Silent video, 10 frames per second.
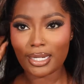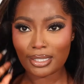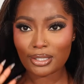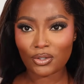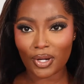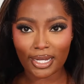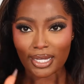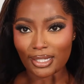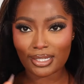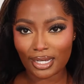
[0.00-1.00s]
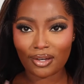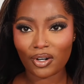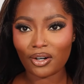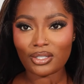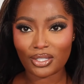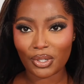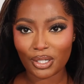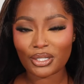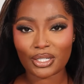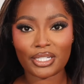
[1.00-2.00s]
let's try and get this together so it
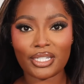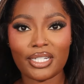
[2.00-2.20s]
looks good.